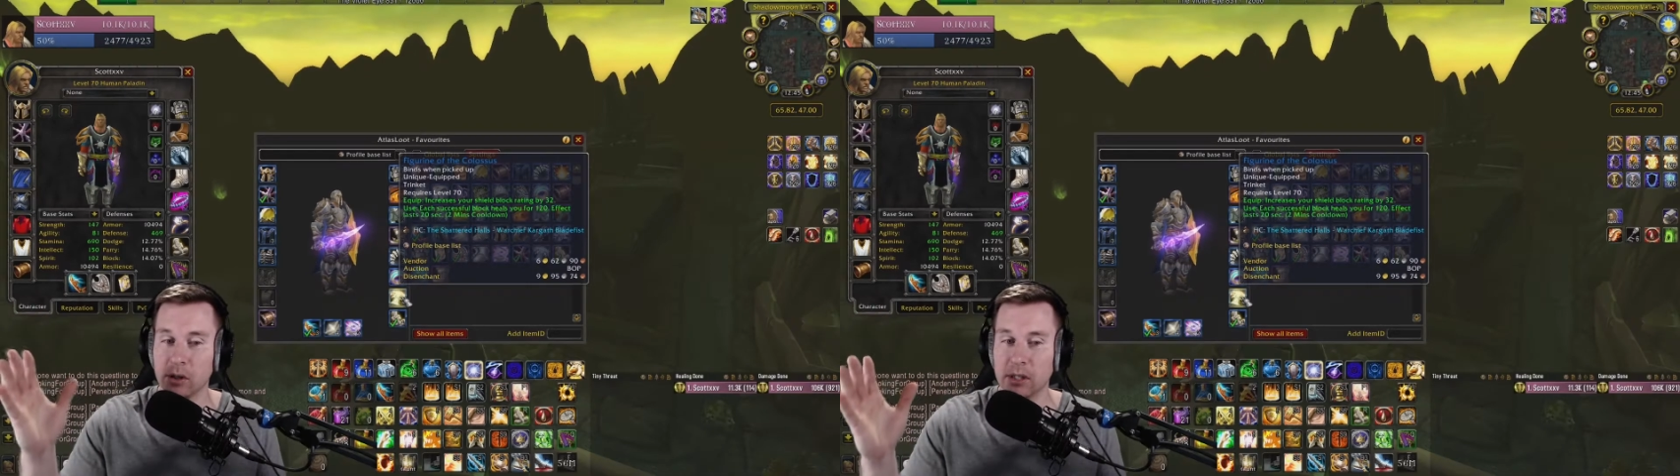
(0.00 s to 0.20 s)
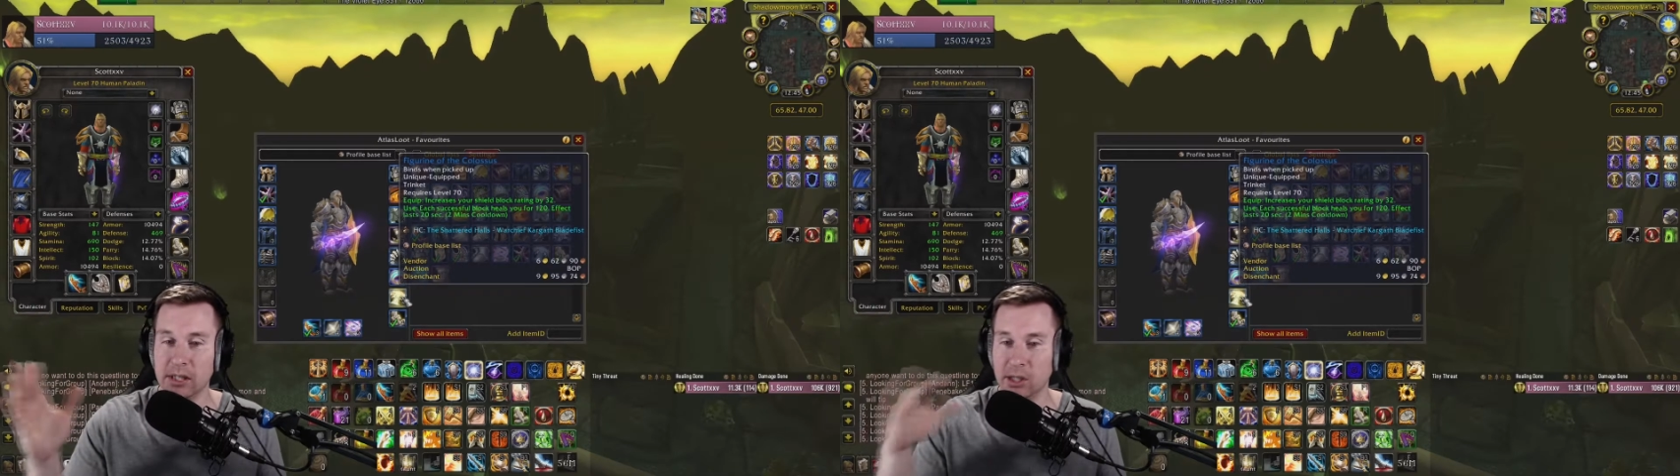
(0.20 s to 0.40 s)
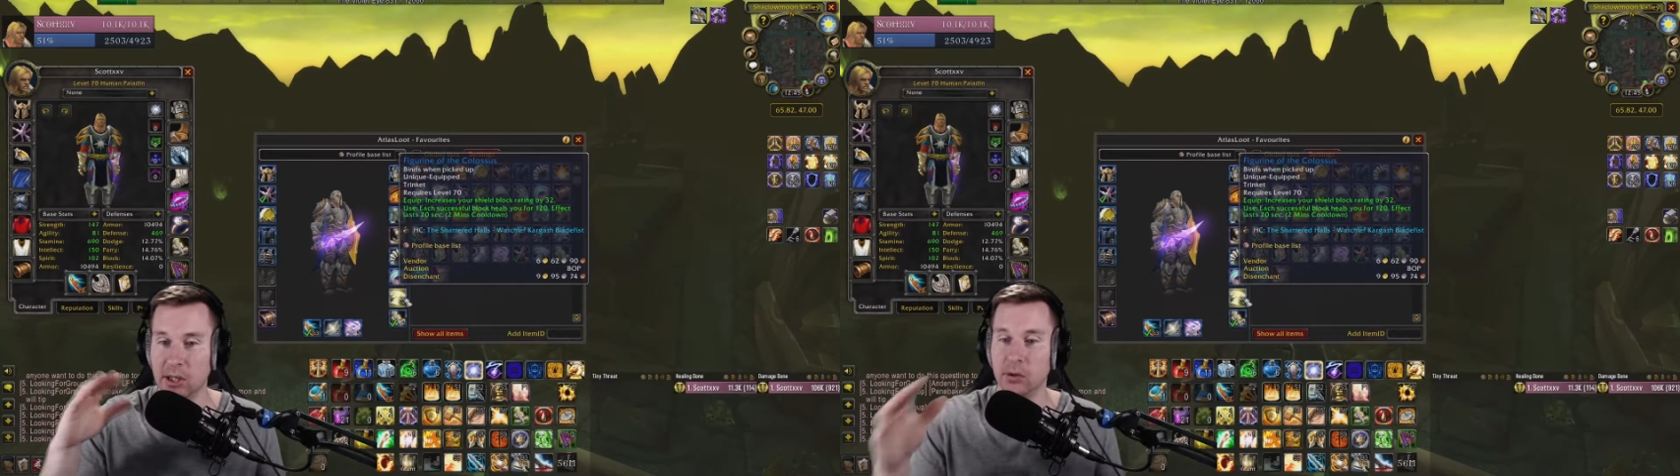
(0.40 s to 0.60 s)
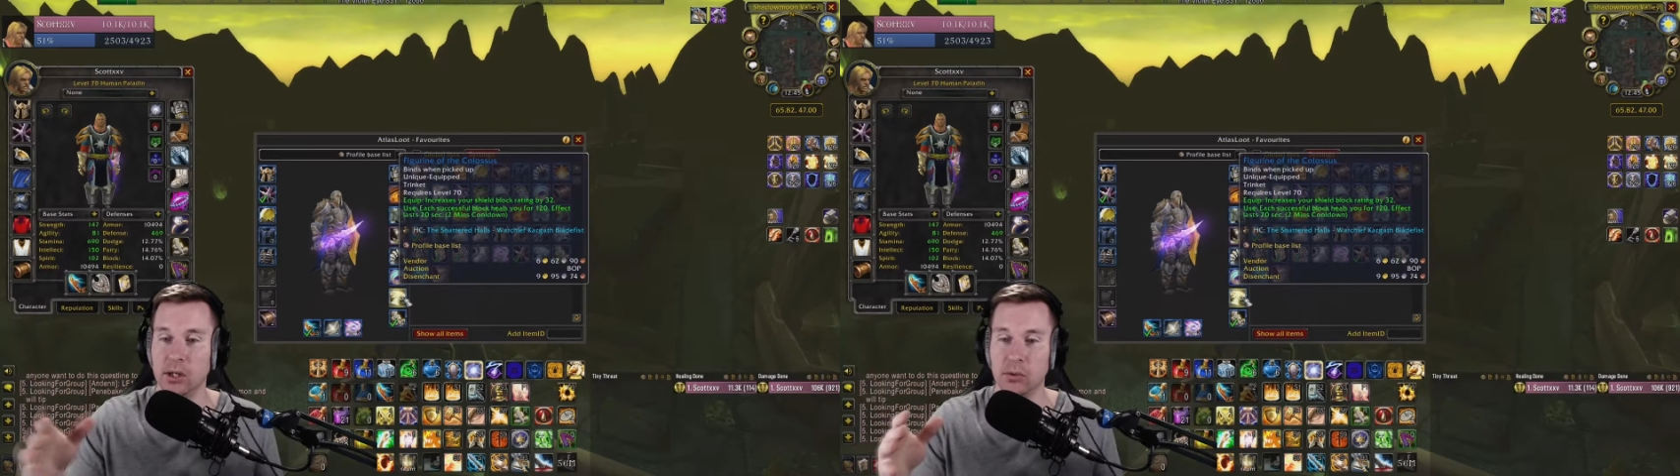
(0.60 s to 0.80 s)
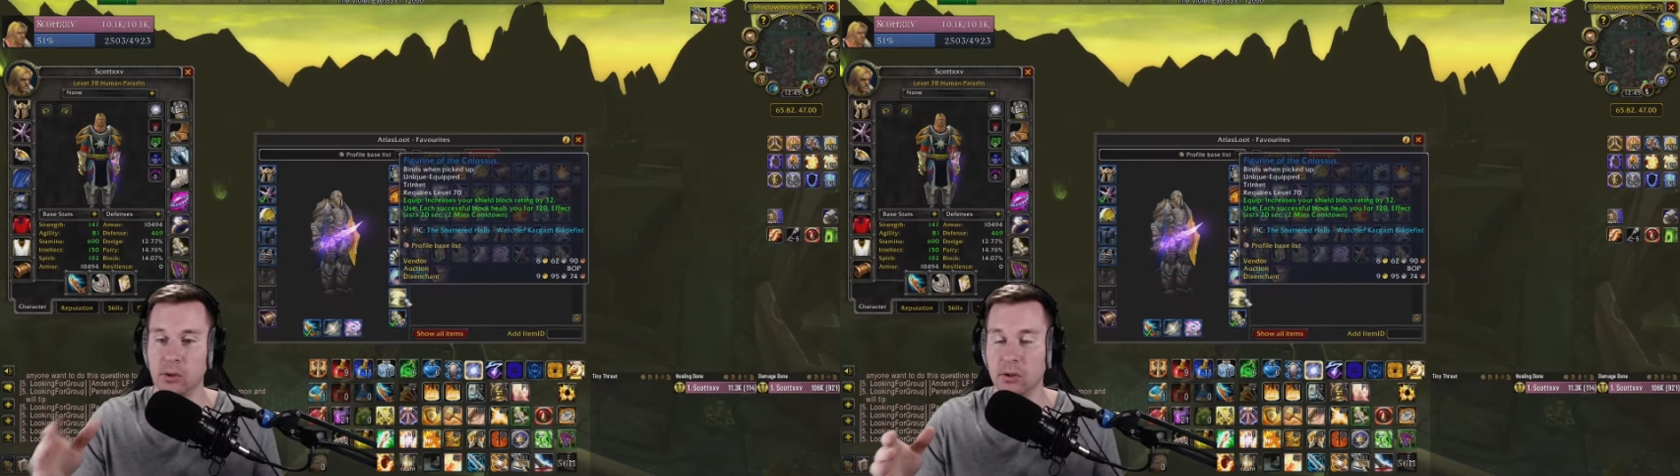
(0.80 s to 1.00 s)

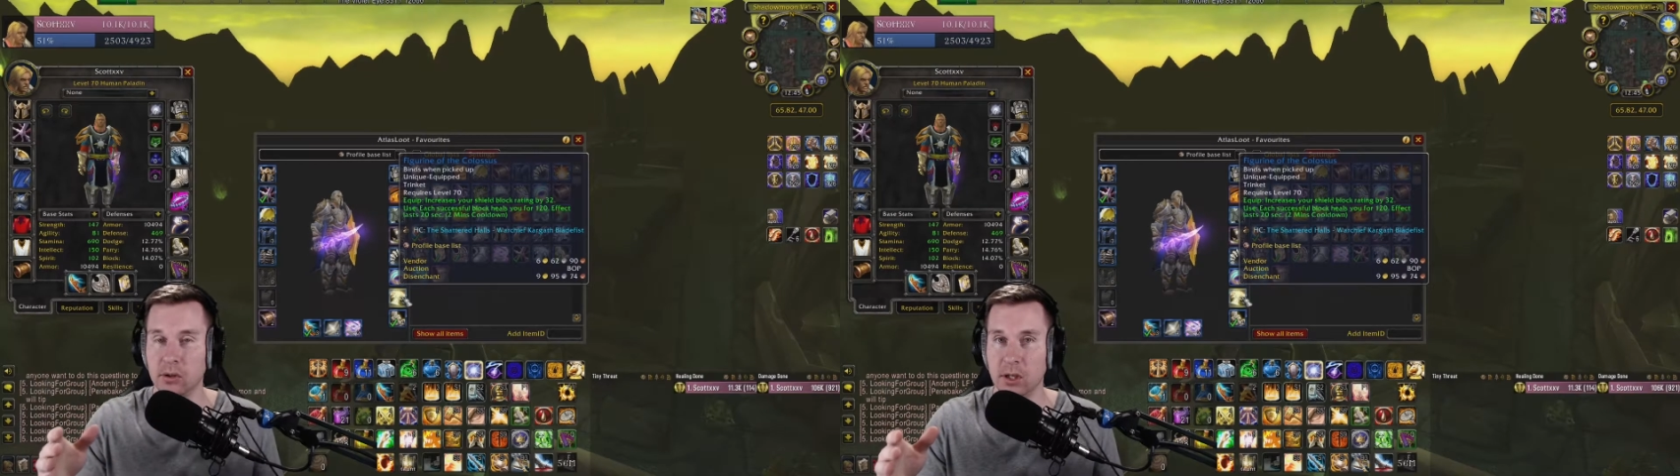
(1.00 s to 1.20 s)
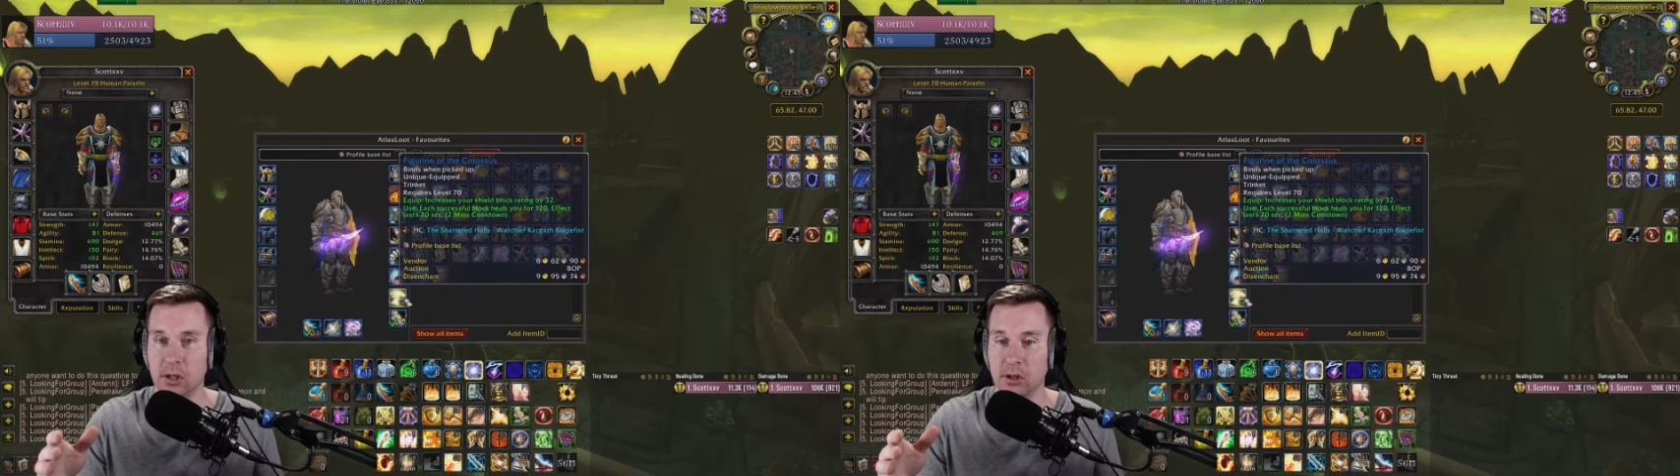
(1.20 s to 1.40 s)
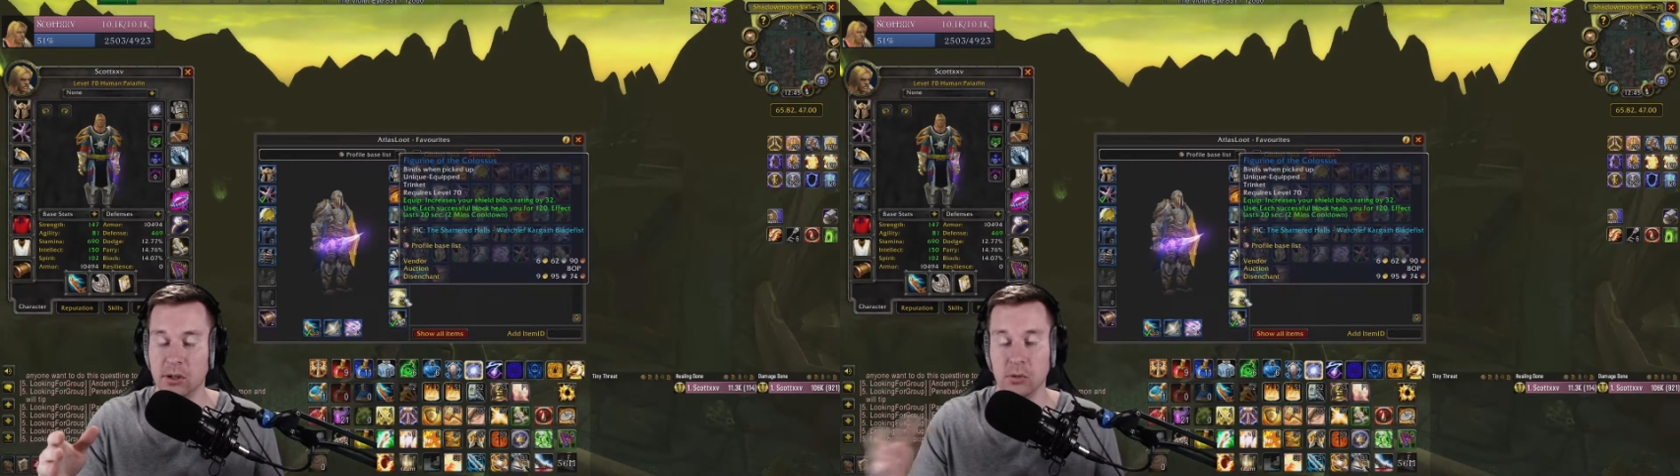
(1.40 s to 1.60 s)
It